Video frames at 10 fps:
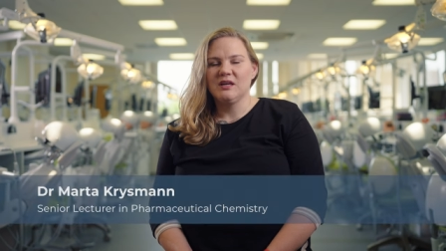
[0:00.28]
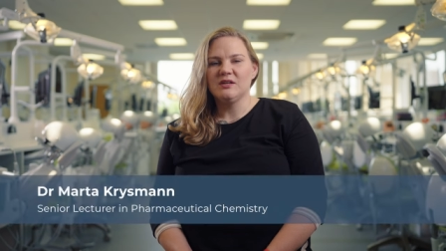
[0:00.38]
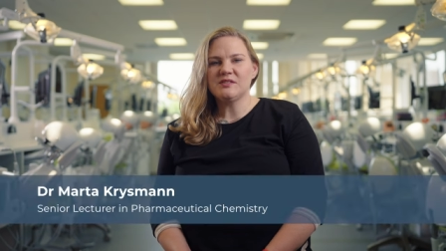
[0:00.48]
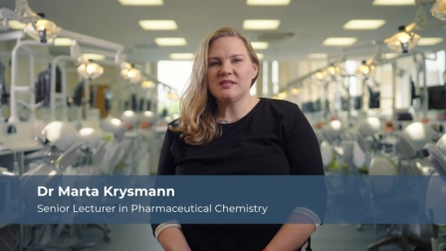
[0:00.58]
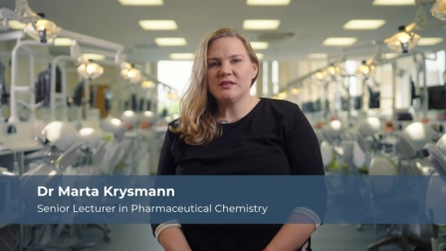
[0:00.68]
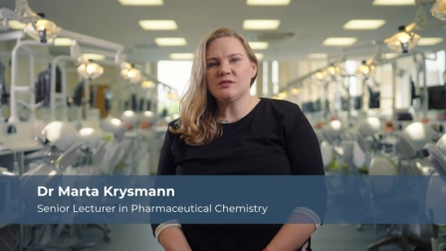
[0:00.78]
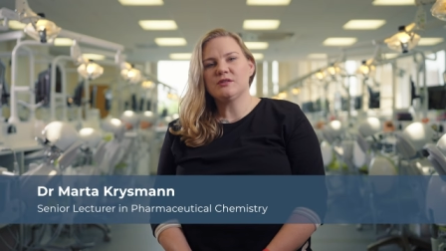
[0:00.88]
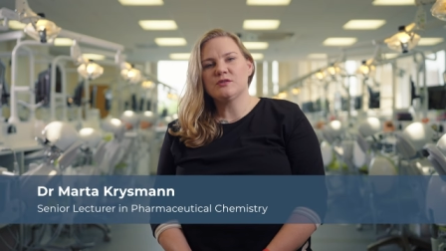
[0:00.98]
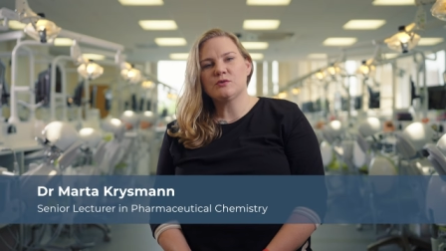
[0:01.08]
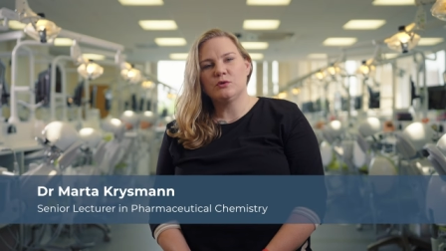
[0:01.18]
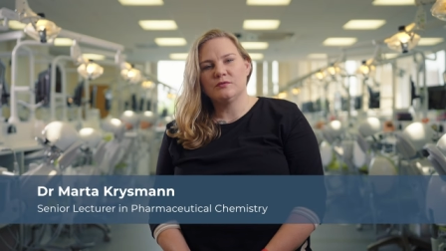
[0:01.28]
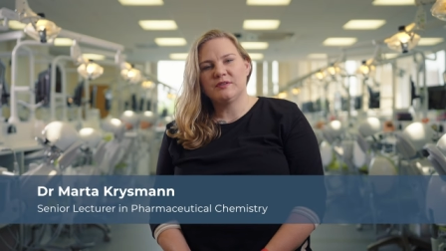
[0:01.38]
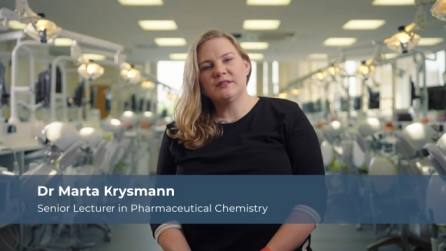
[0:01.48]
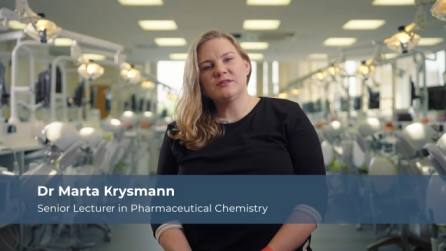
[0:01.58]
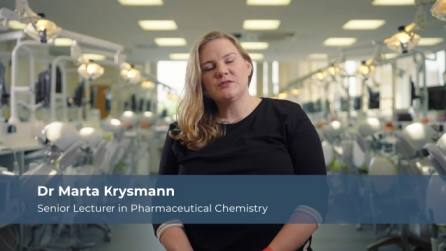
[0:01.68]
Research in the School of
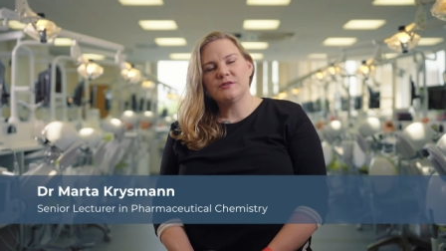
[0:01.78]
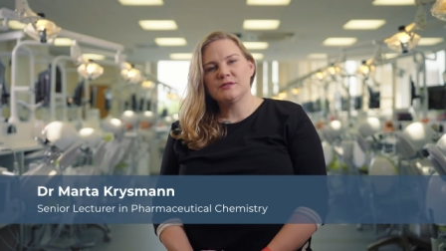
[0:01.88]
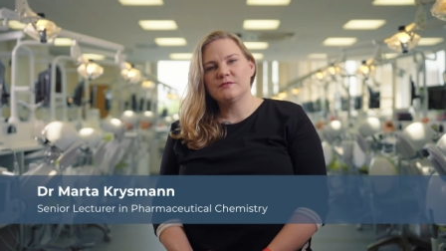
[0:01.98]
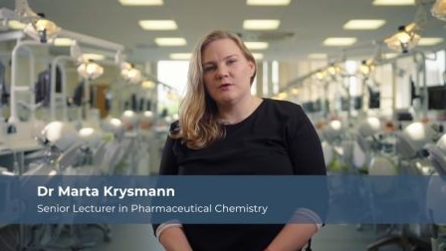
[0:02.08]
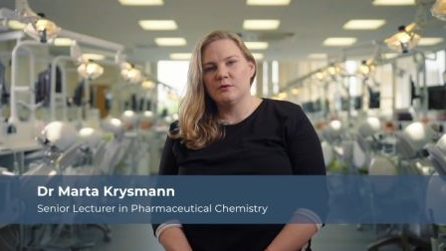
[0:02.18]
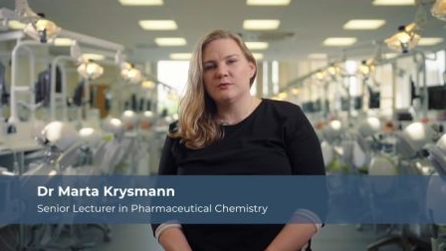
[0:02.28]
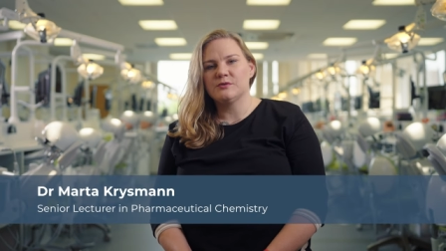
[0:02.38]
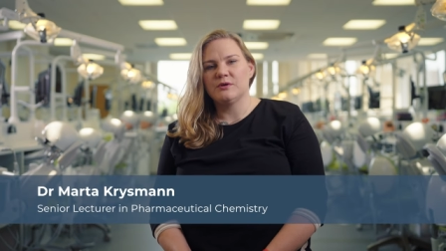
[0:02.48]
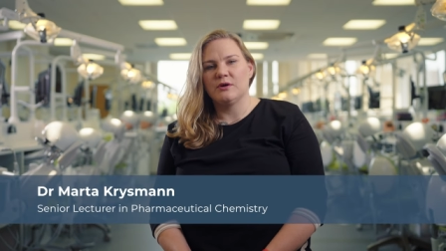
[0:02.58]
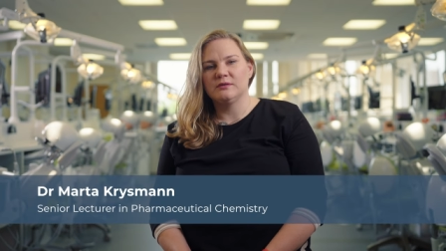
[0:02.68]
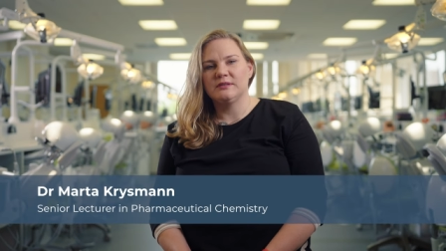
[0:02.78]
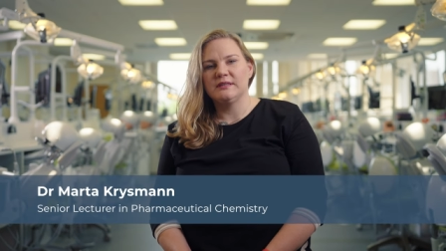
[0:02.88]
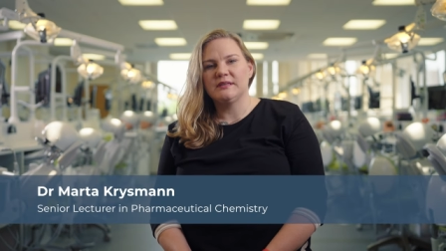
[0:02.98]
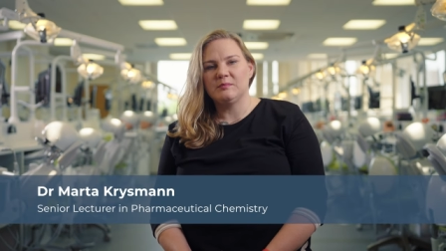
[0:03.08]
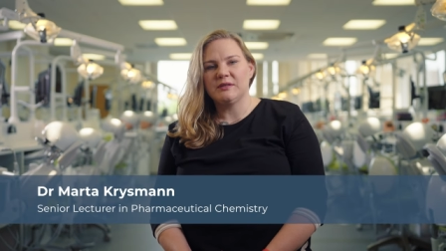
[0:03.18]
Dentistry is focused on
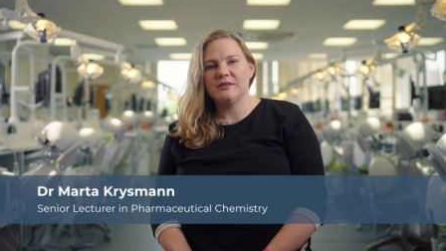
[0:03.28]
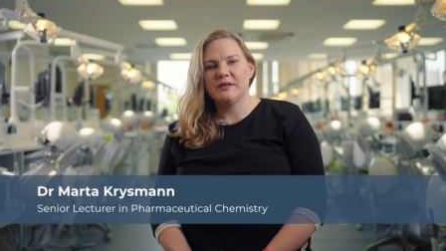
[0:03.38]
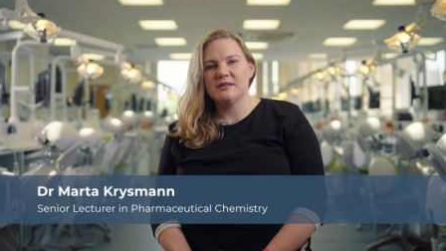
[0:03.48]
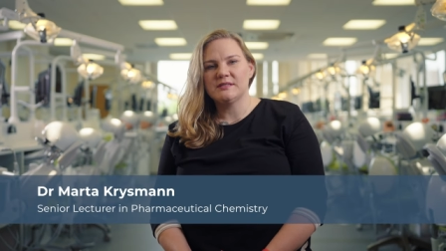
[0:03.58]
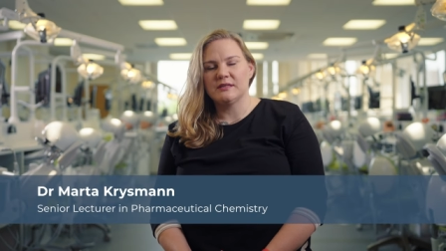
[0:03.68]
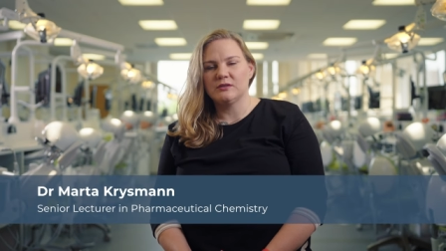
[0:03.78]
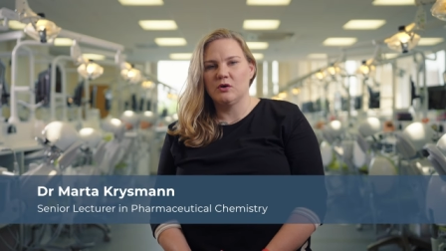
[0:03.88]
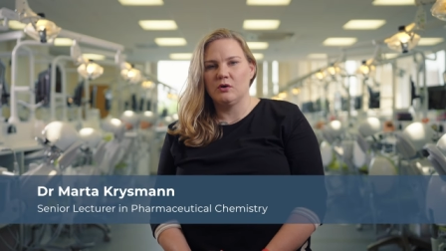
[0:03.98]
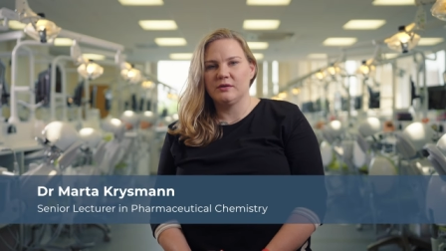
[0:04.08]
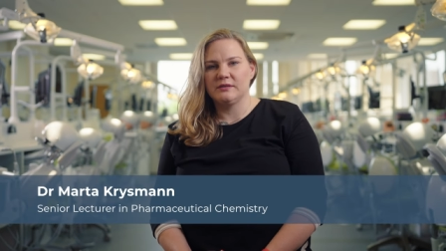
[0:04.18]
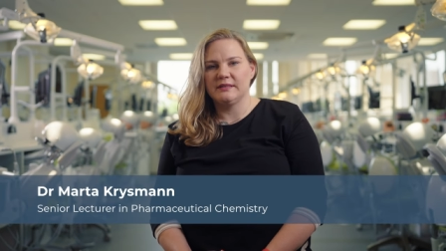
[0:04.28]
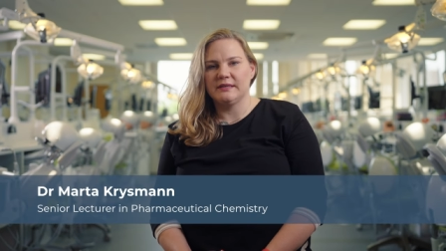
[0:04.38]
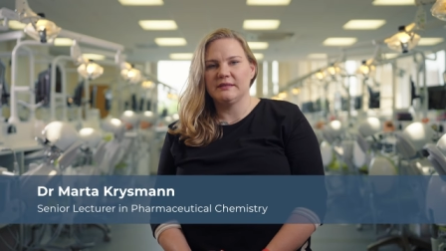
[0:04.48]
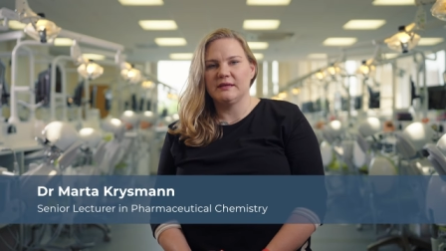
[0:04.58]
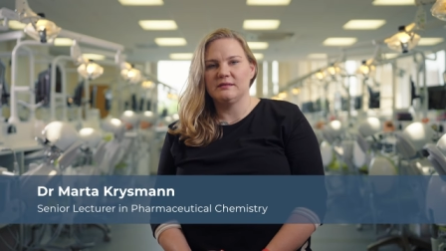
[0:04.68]
dental materials and core
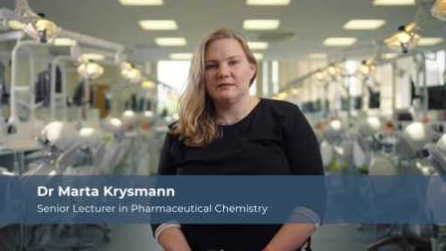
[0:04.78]
dental